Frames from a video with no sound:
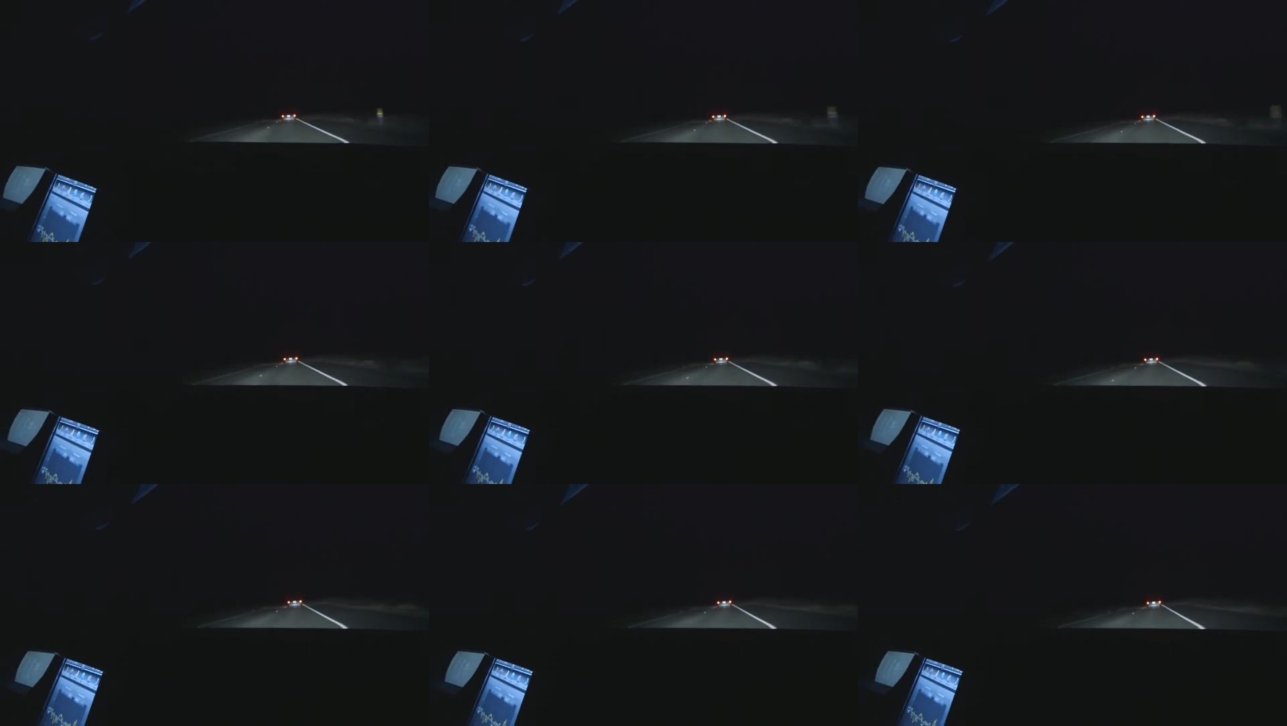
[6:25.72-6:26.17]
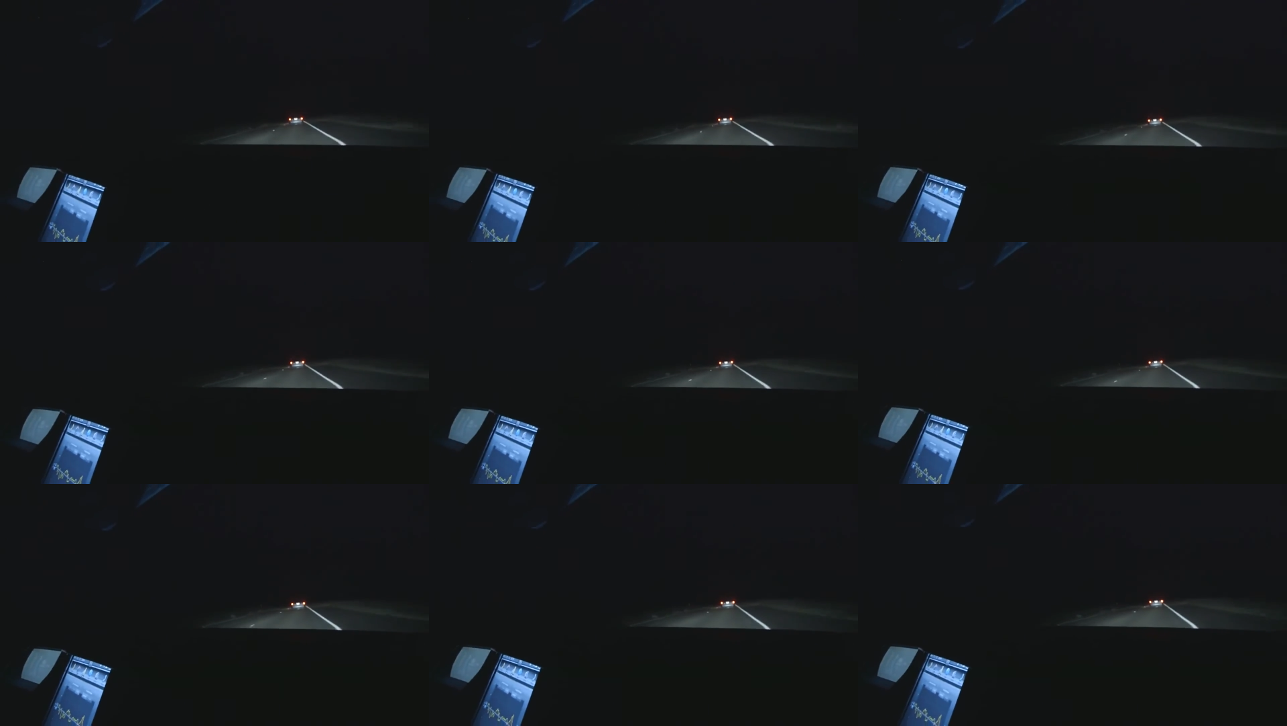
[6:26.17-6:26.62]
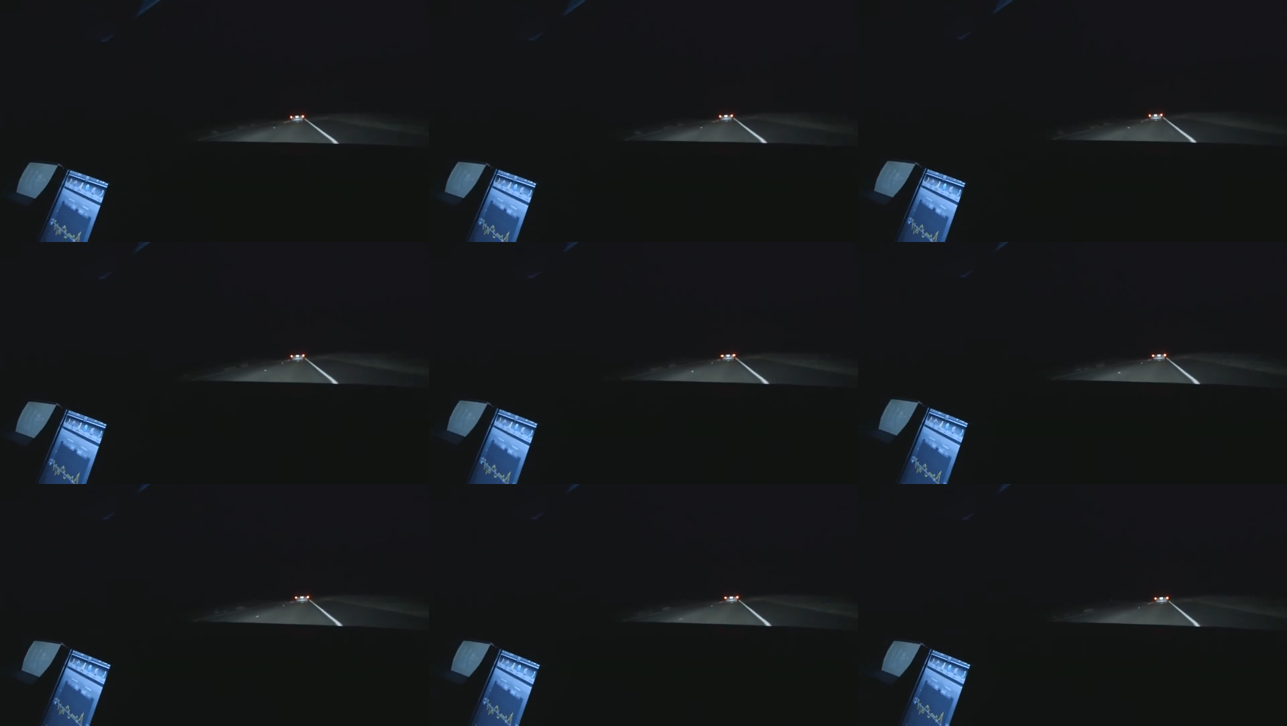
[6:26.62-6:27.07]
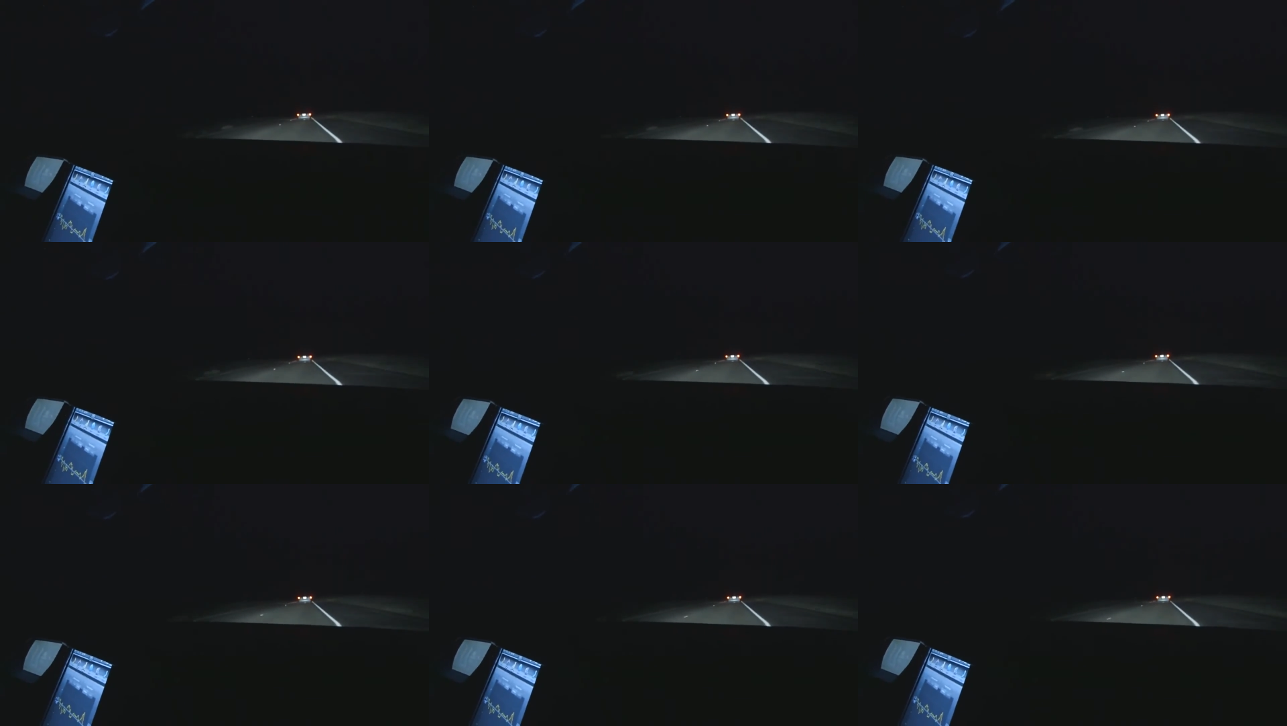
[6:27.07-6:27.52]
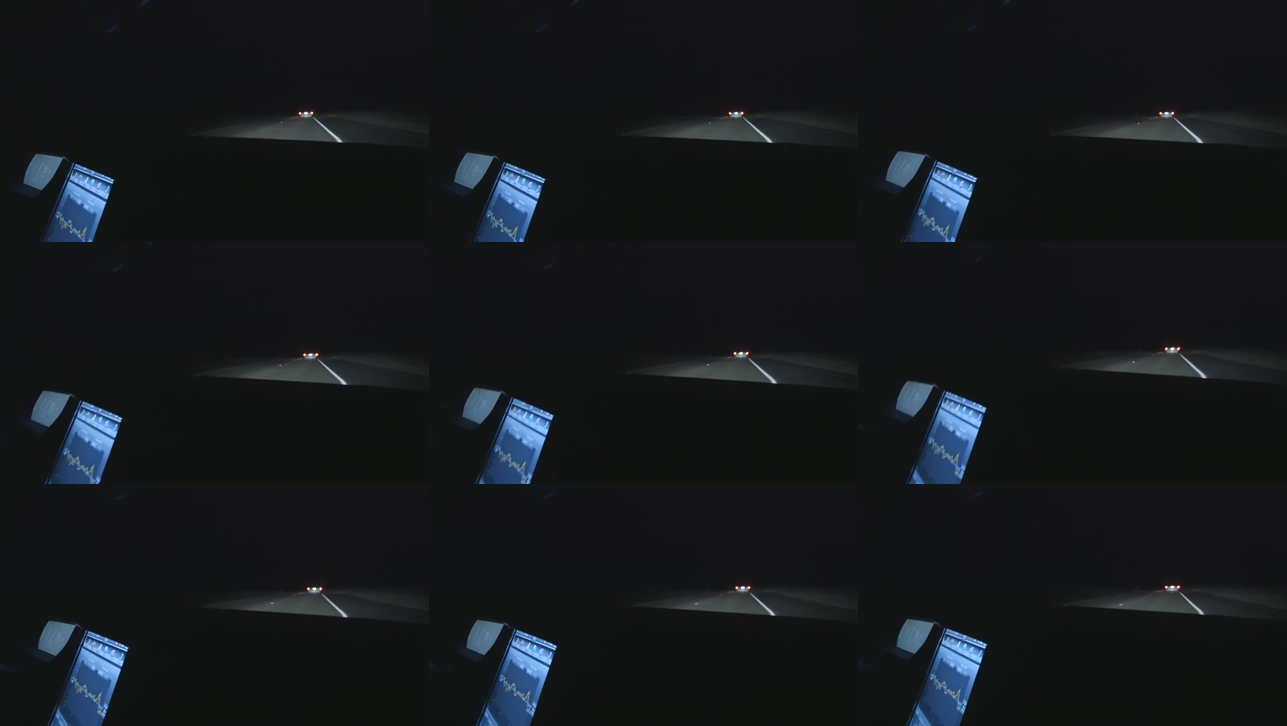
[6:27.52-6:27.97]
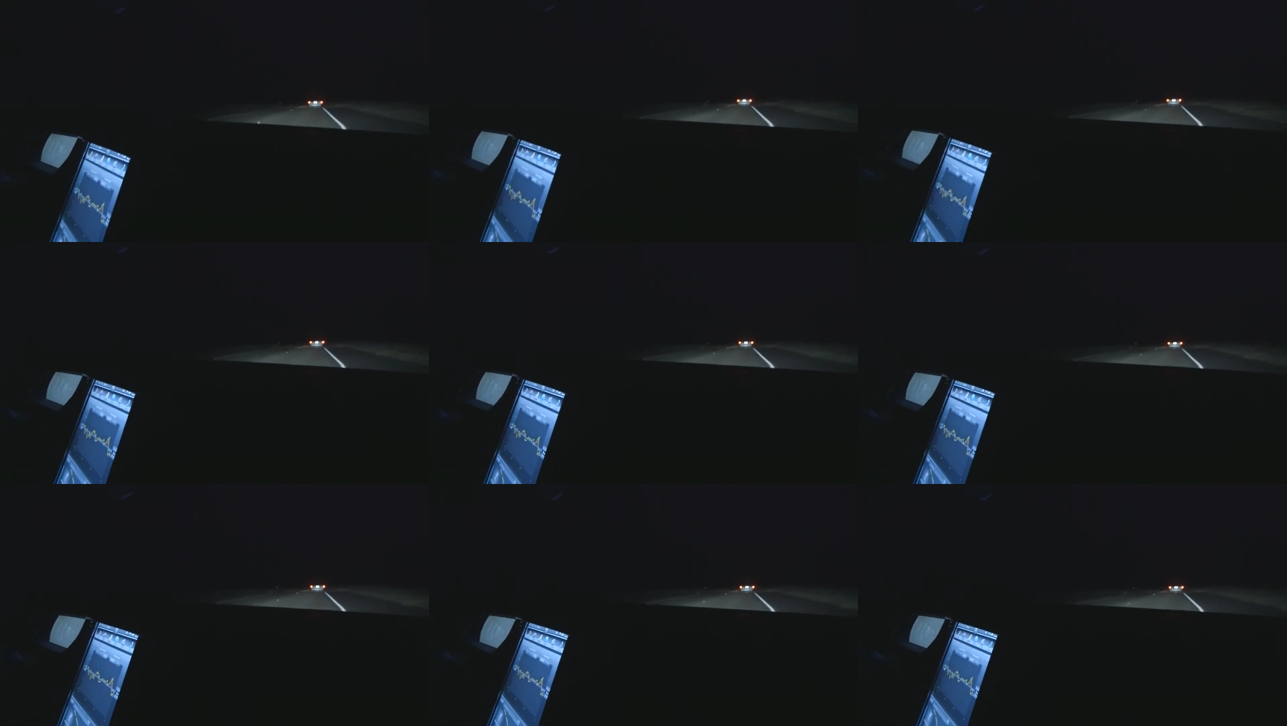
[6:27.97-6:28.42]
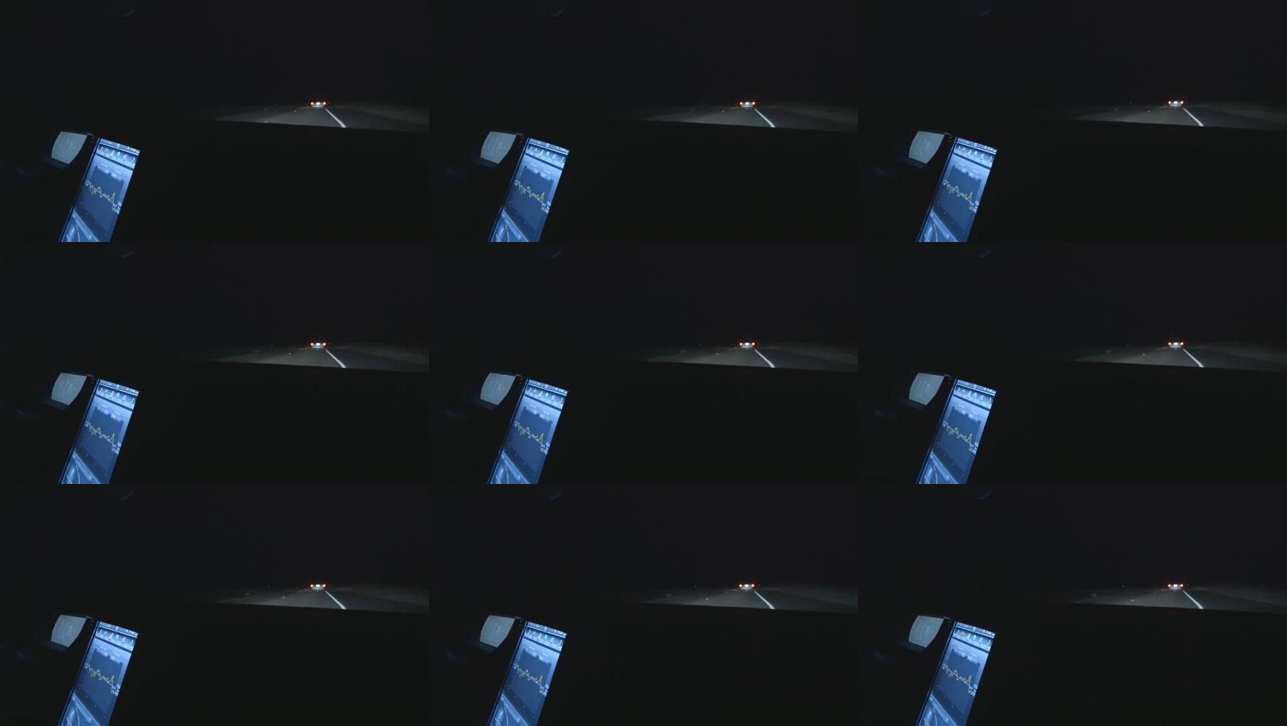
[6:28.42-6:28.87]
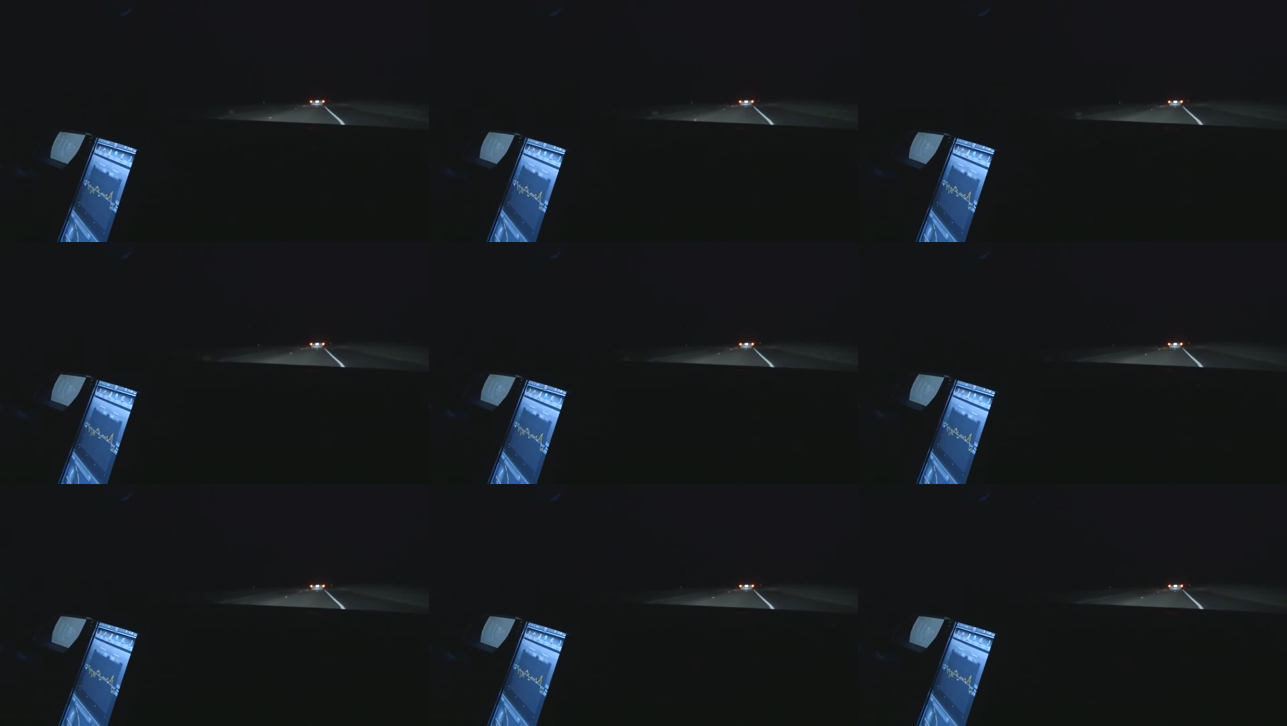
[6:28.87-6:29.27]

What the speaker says: (no speaker visible)